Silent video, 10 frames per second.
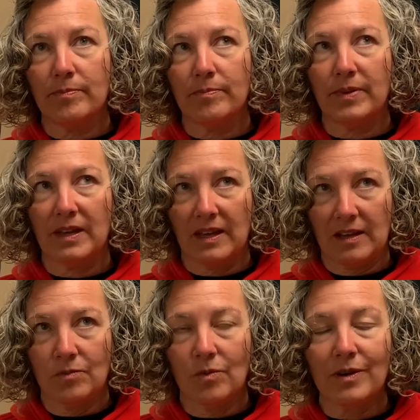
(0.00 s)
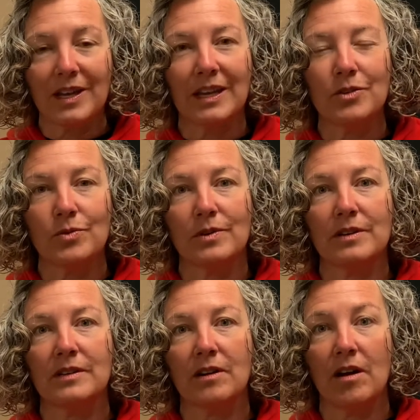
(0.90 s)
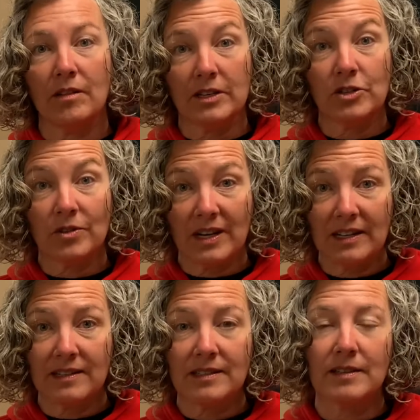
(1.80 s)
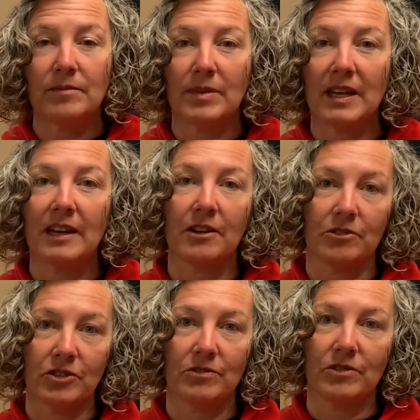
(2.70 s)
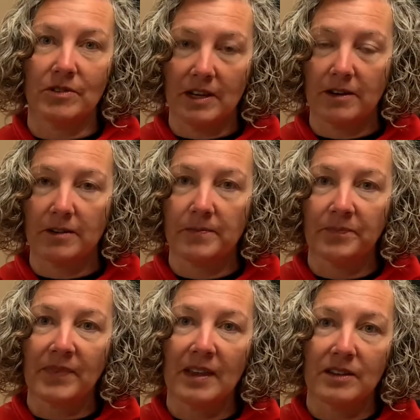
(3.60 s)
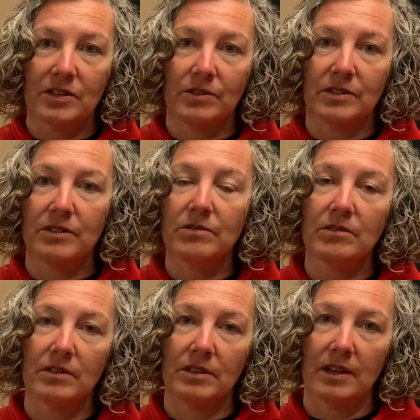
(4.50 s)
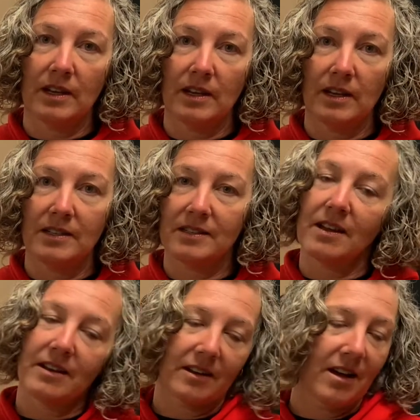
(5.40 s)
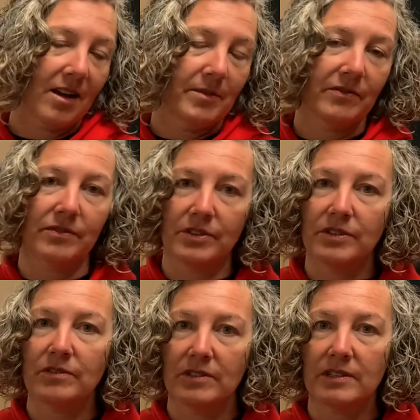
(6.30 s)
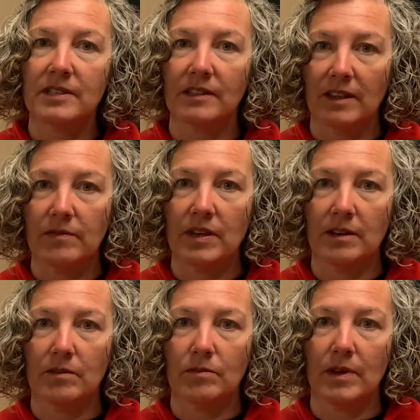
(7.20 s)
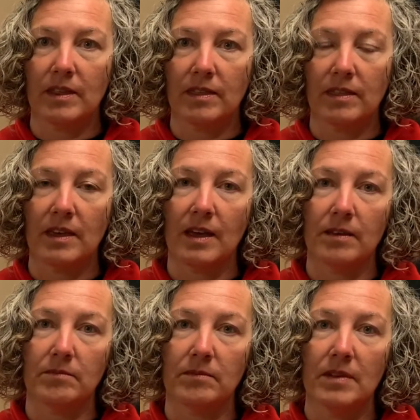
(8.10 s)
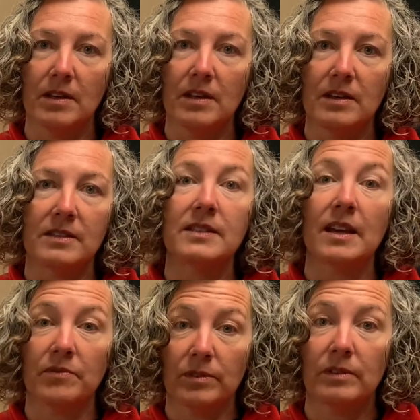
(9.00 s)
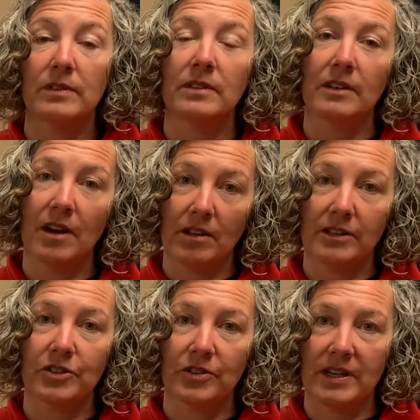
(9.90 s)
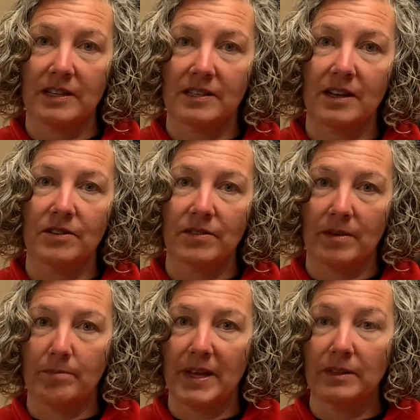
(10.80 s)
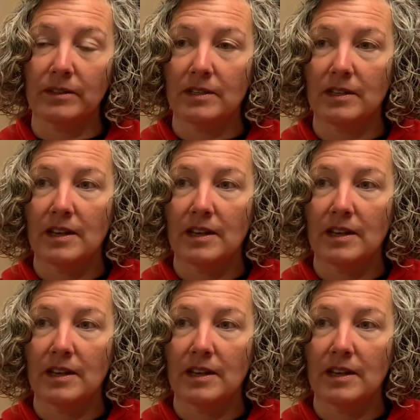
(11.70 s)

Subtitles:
begin working toward college credits beginning your junior year. So a student, it is not uncommon for students to leave here with several college credits under their belt